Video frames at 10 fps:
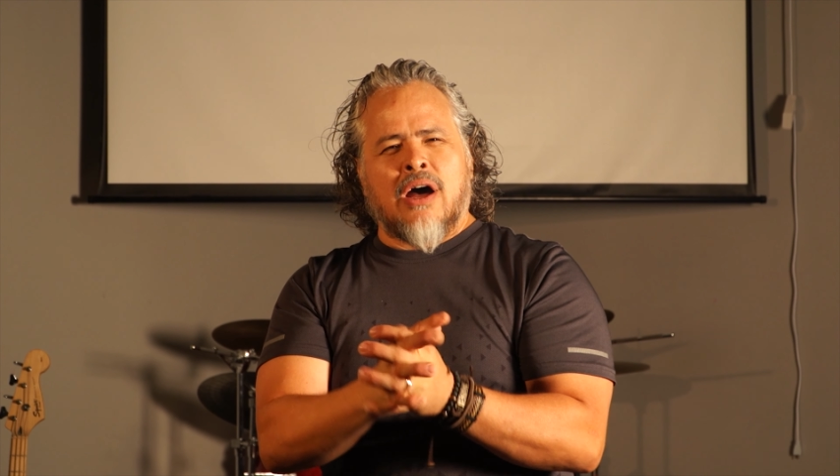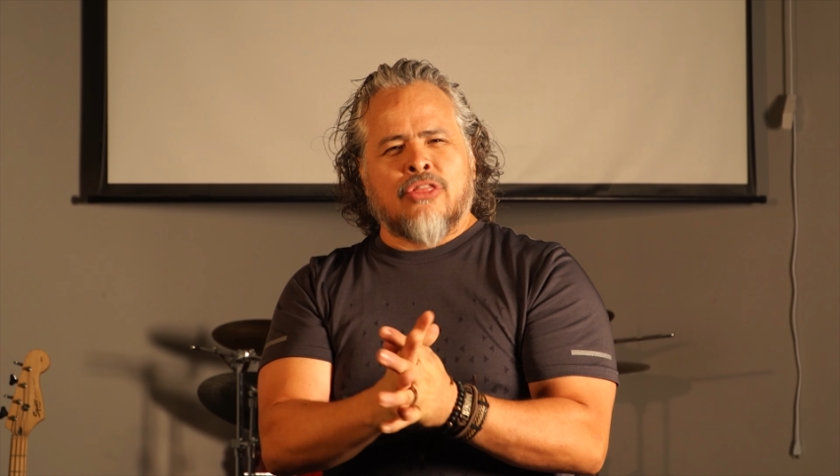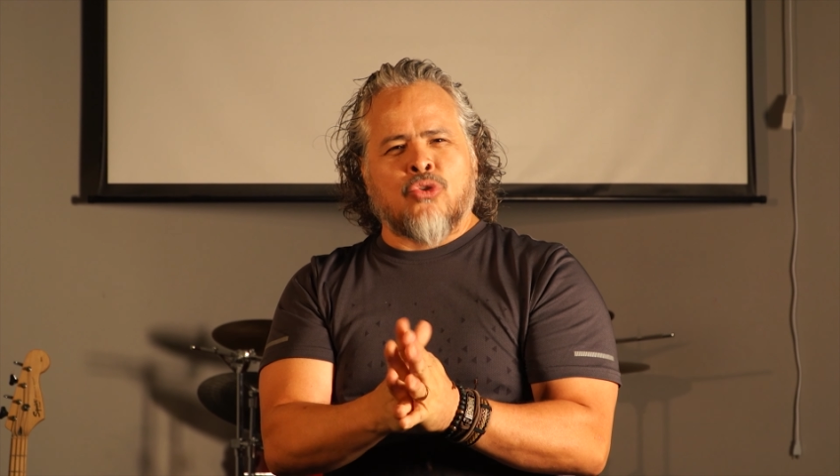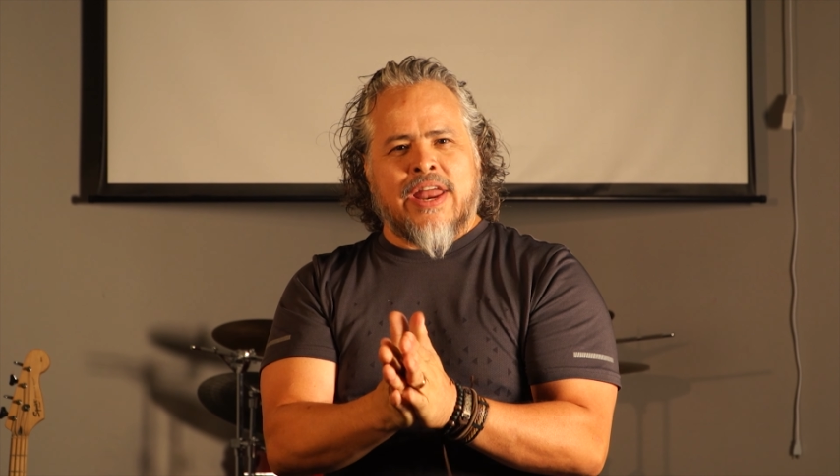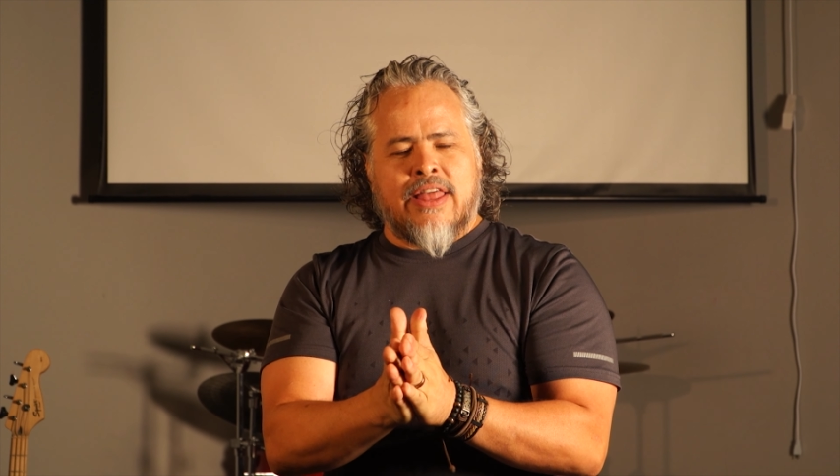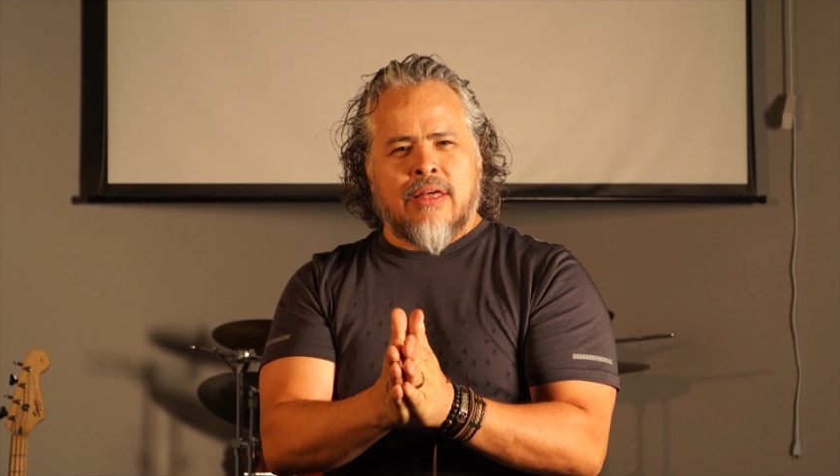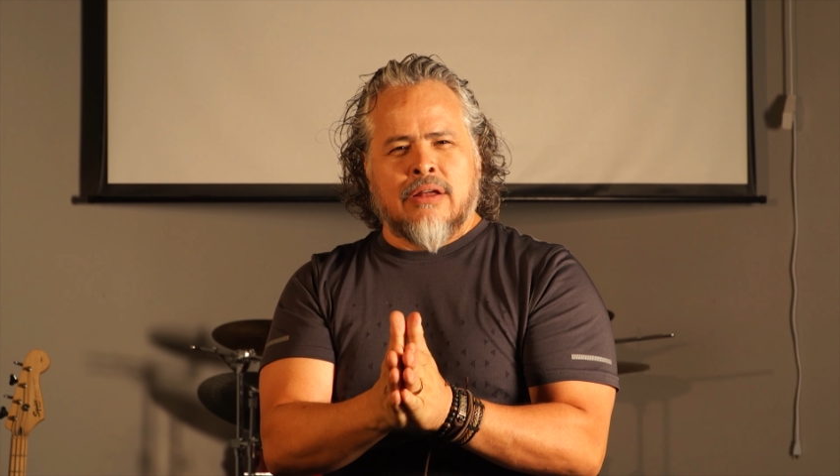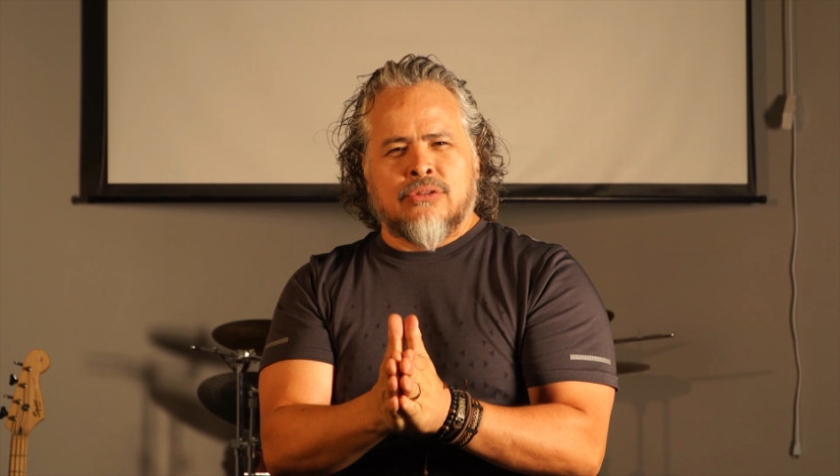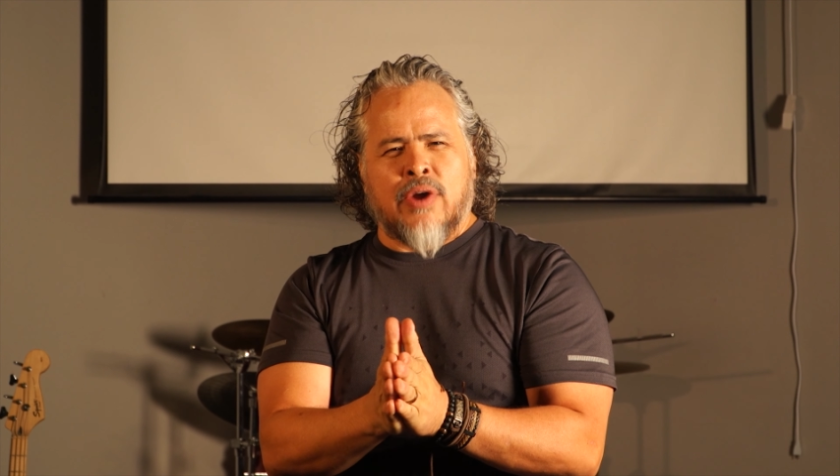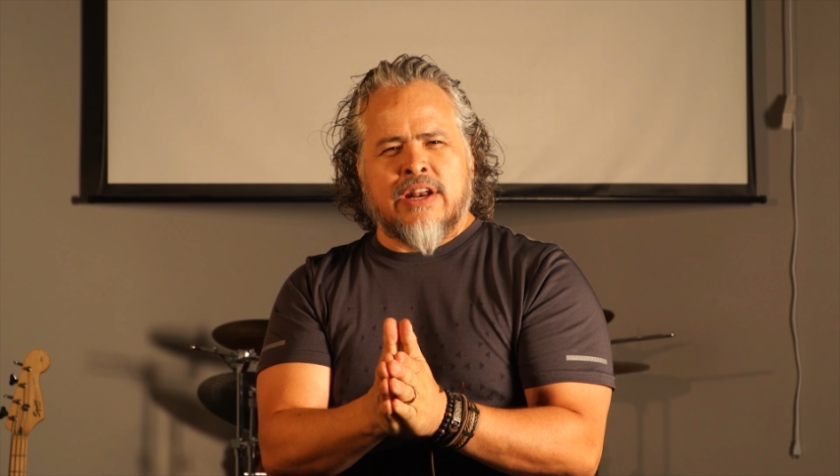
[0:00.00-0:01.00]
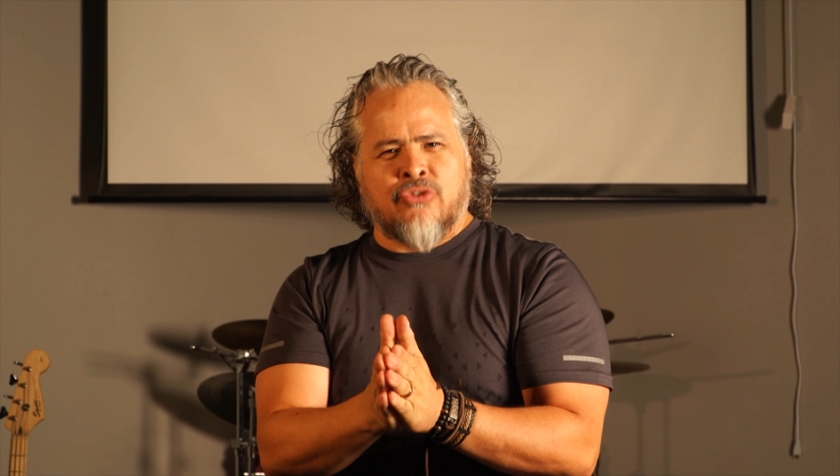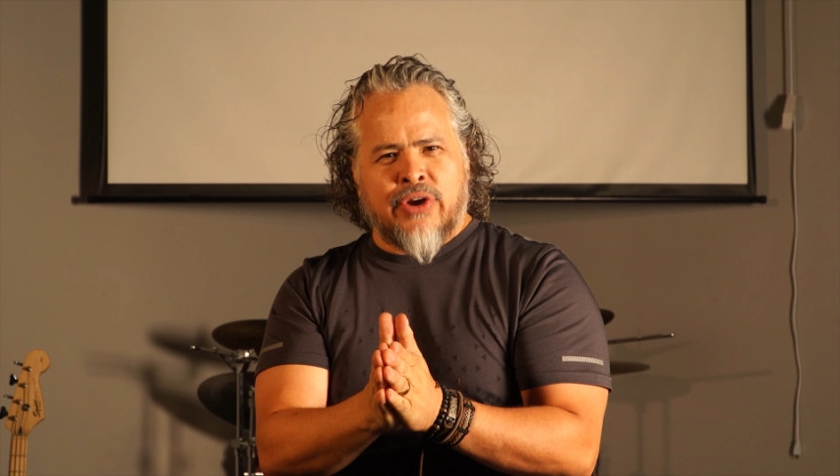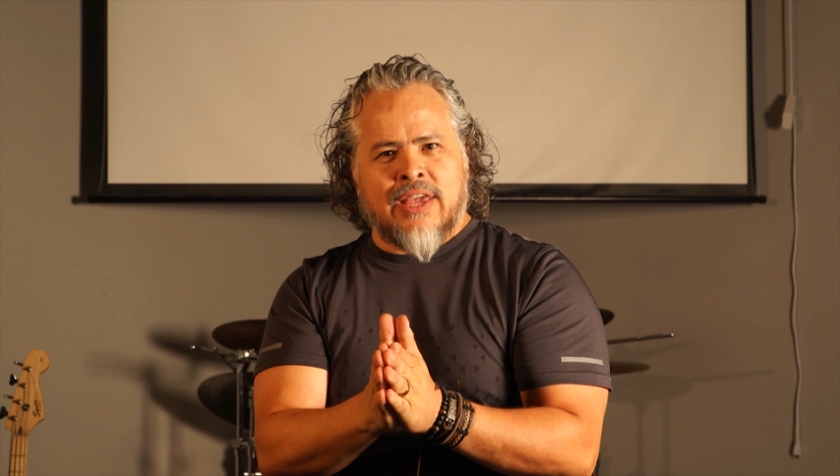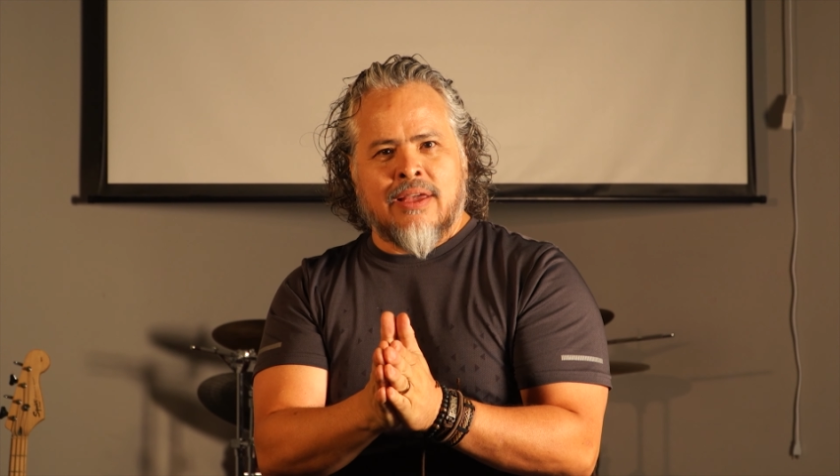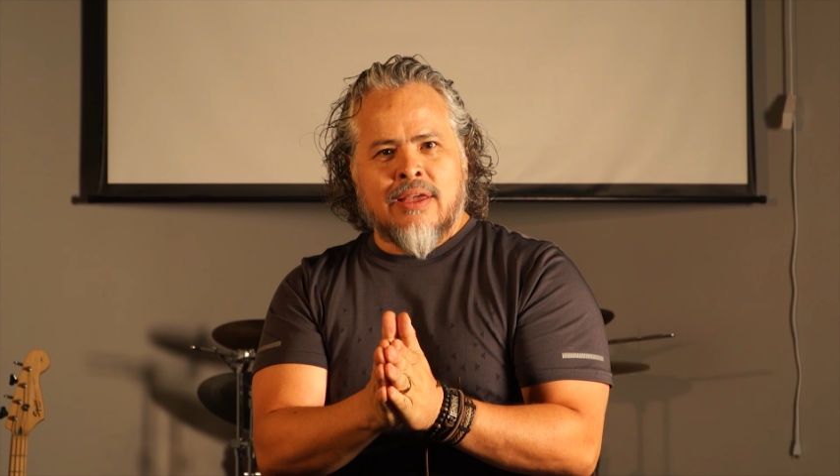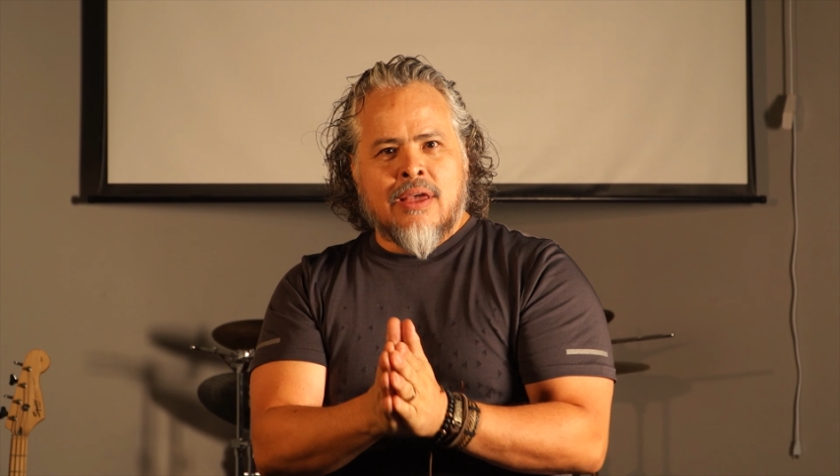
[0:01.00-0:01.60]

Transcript: uh, 20, uh, 23,